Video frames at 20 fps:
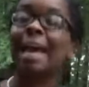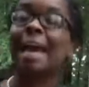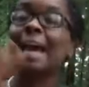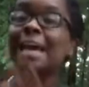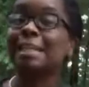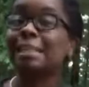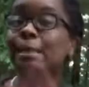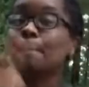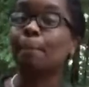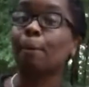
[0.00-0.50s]

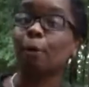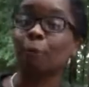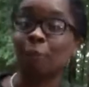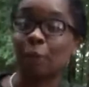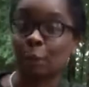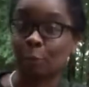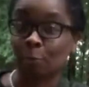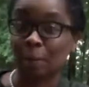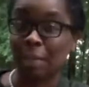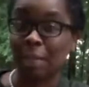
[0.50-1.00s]
And it's
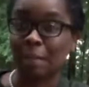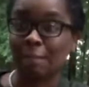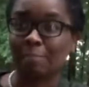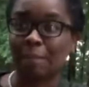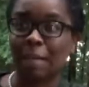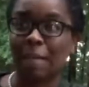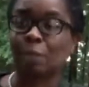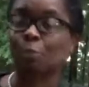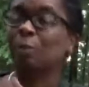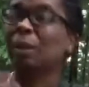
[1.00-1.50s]
imperfect weekend
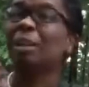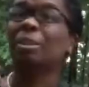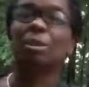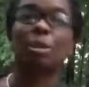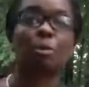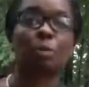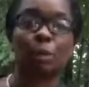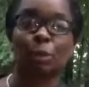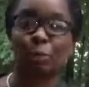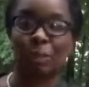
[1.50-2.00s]
because we don't
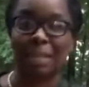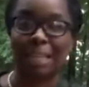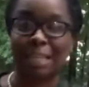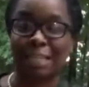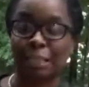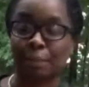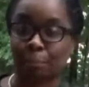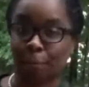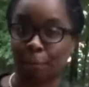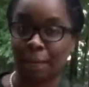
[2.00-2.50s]
know what the
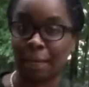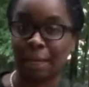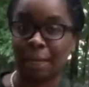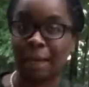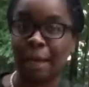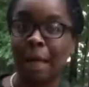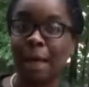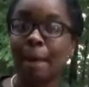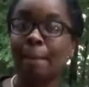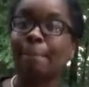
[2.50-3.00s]
weekends bring,
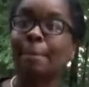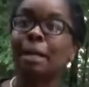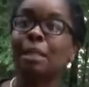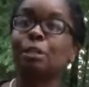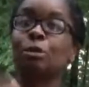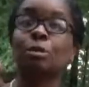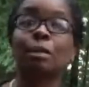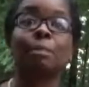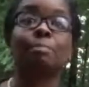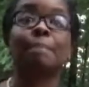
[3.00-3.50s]

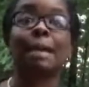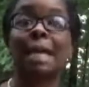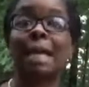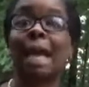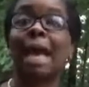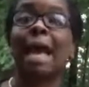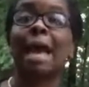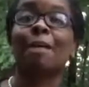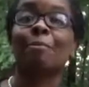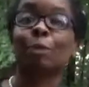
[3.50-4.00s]
but you can make
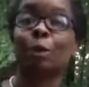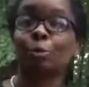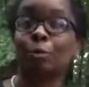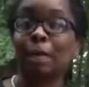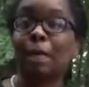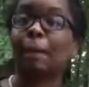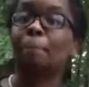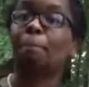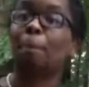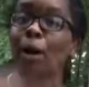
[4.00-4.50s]
every
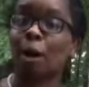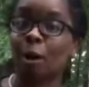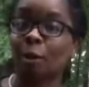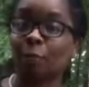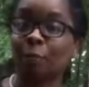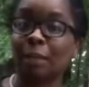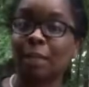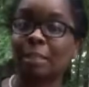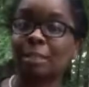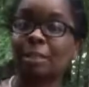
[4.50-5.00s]
weekend
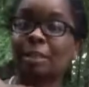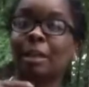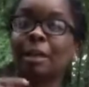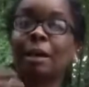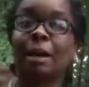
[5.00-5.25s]
perfect,